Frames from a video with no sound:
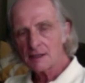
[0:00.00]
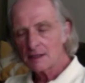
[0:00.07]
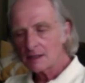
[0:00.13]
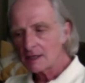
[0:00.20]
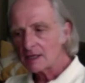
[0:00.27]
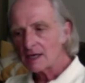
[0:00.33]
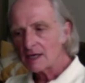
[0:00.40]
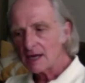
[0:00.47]

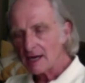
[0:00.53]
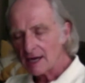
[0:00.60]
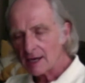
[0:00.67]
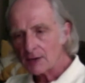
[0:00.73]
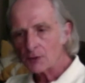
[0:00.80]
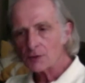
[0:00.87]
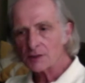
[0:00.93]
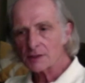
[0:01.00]
and
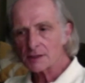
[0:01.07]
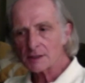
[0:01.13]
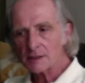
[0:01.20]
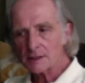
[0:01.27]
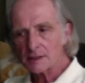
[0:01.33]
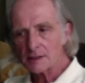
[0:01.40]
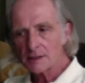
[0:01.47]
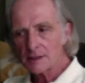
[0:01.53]
how the
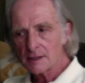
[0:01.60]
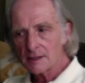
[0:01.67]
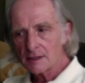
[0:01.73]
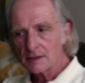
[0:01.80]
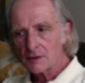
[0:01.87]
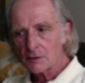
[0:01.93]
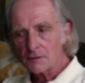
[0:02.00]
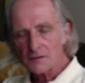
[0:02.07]

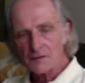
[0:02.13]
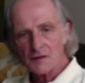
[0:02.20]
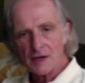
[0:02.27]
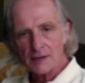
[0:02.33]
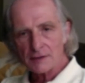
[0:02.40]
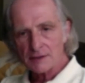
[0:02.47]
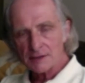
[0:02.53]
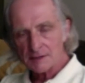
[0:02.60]
COVID
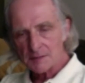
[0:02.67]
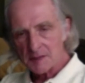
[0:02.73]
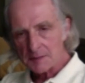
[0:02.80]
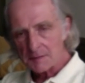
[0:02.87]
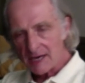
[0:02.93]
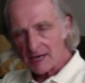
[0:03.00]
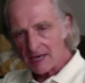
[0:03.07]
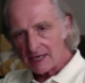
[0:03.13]
virus has been
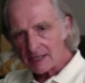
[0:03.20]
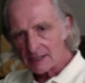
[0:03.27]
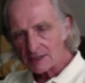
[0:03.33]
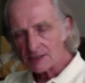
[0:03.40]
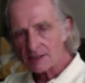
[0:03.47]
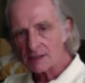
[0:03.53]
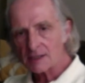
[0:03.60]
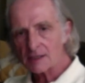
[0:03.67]

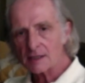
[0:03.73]
managed.